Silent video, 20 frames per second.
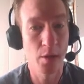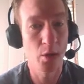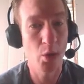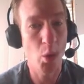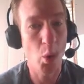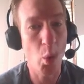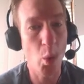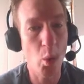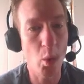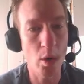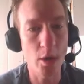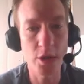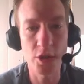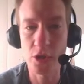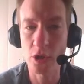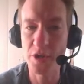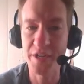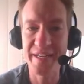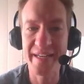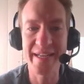or
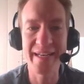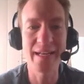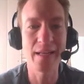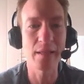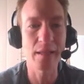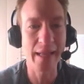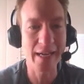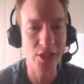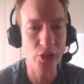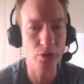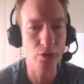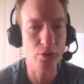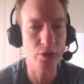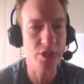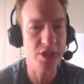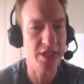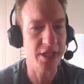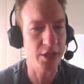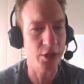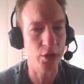turning an electrical
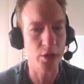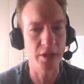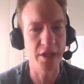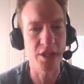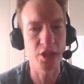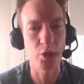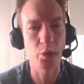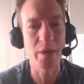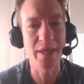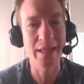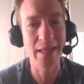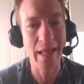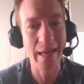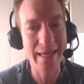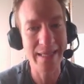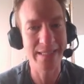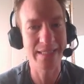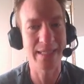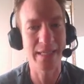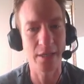signal into a
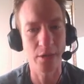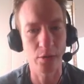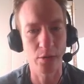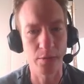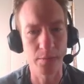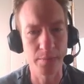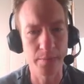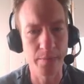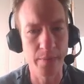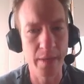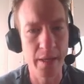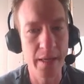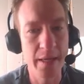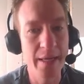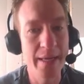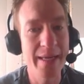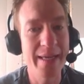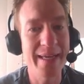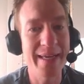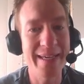light signal.
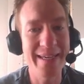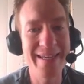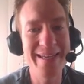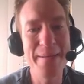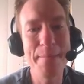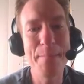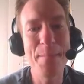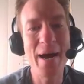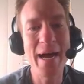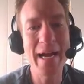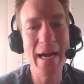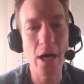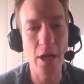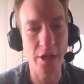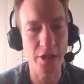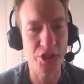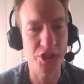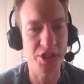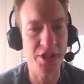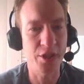In
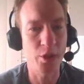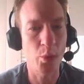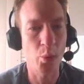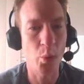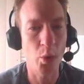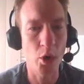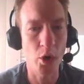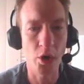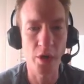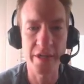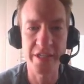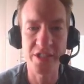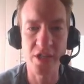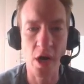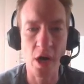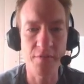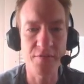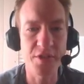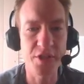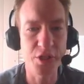biology, the word is
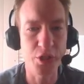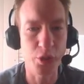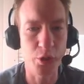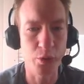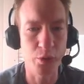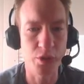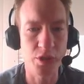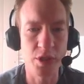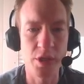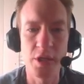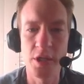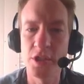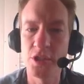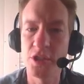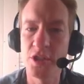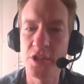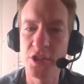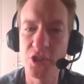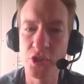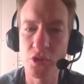often used
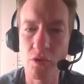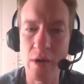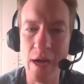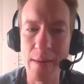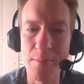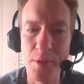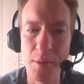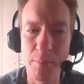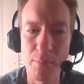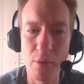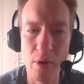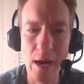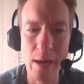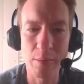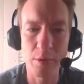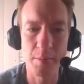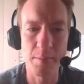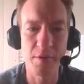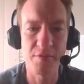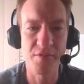to describe the
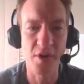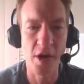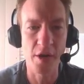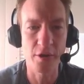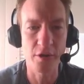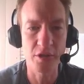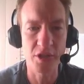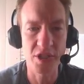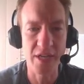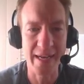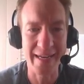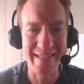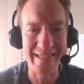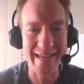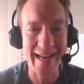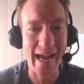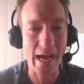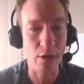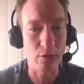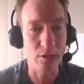problem of understanding how